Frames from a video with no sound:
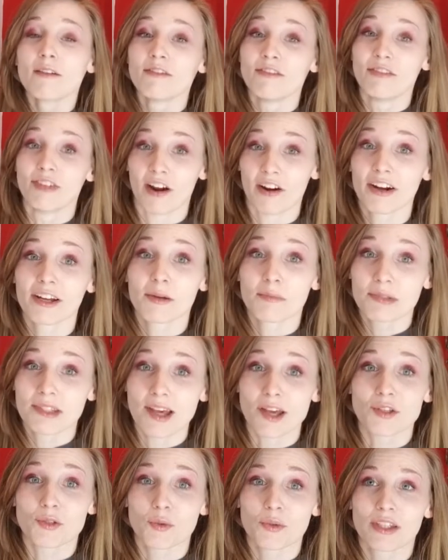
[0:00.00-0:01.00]
very
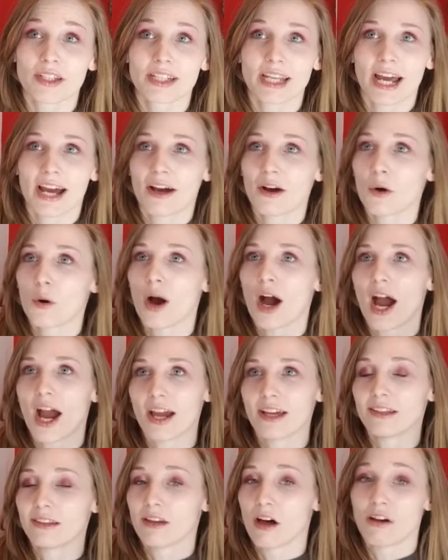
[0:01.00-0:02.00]
obsessed with it now.
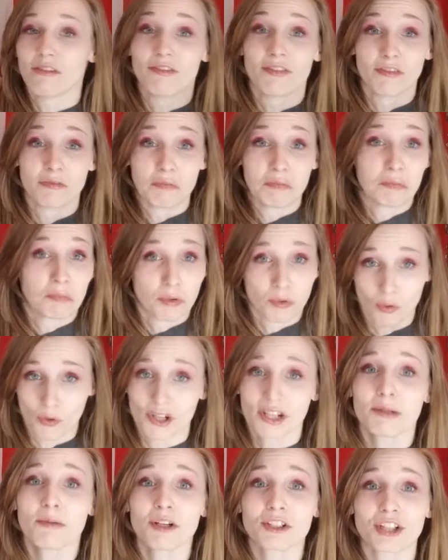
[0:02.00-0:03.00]
I love
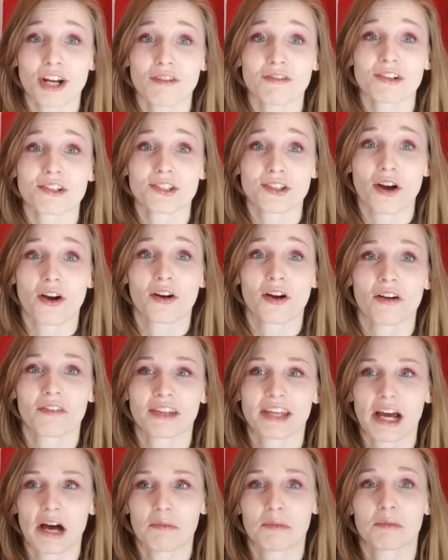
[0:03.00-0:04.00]
pretty much every song on
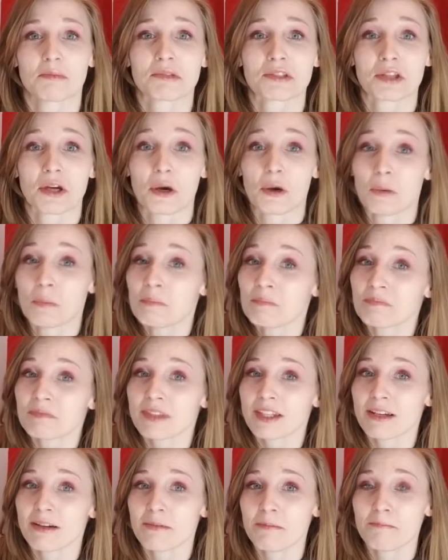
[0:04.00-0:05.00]
the album, so
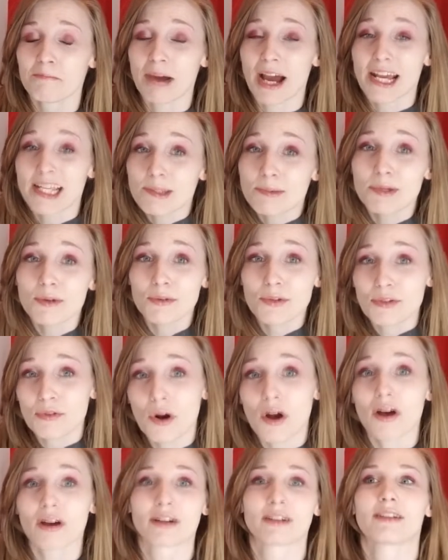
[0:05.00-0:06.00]
past me was
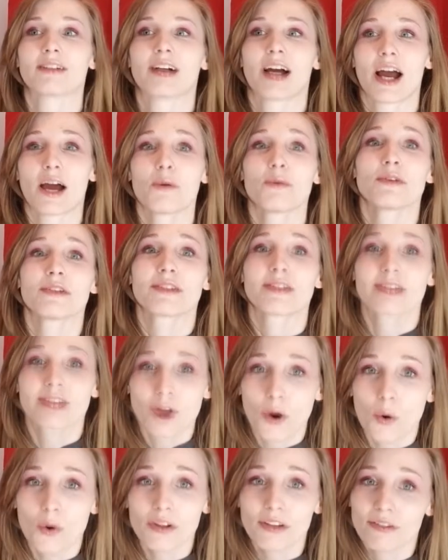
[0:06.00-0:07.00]
wrong. I was
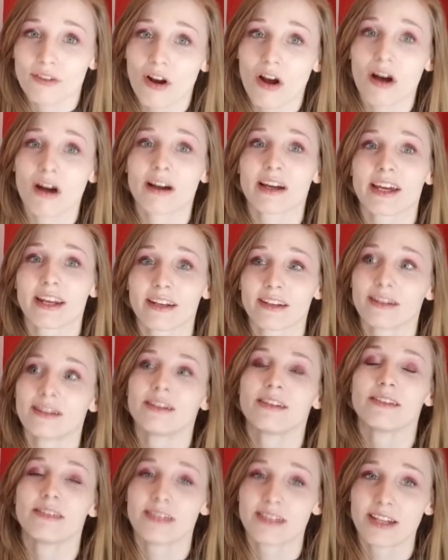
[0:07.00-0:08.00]
totally wrong and
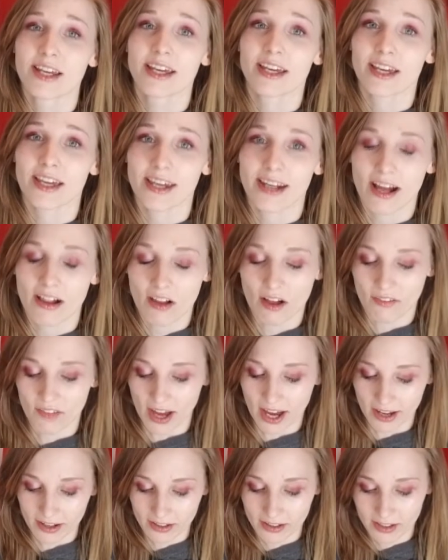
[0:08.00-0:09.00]
taking an L on
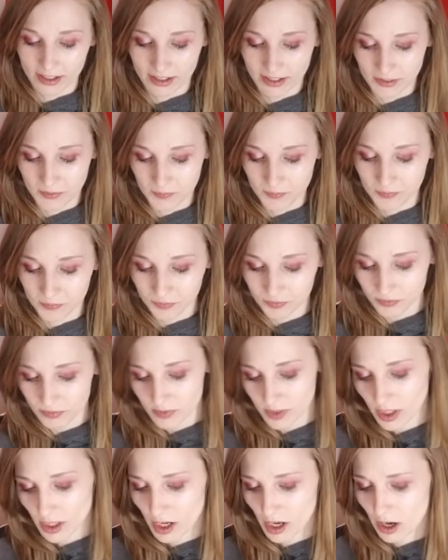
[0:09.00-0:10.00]
that.
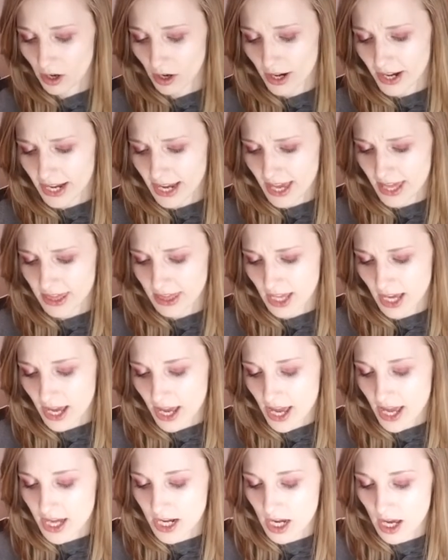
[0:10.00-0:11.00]
Alright, and
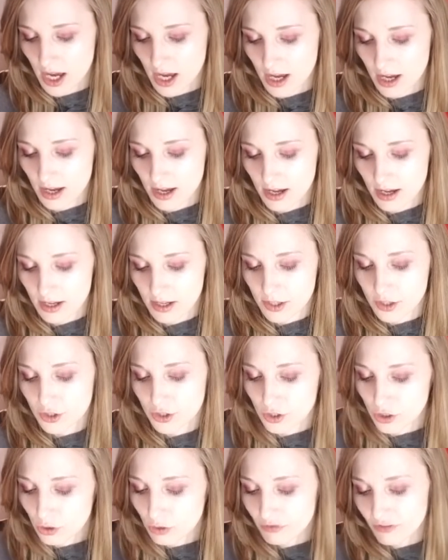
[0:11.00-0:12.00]
then
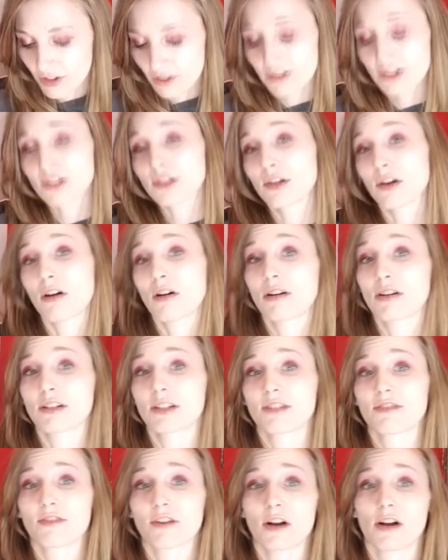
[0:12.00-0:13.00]
2 favorite
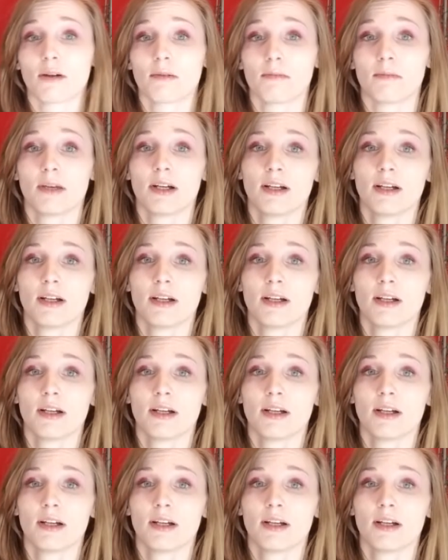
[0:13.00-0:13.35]
songs from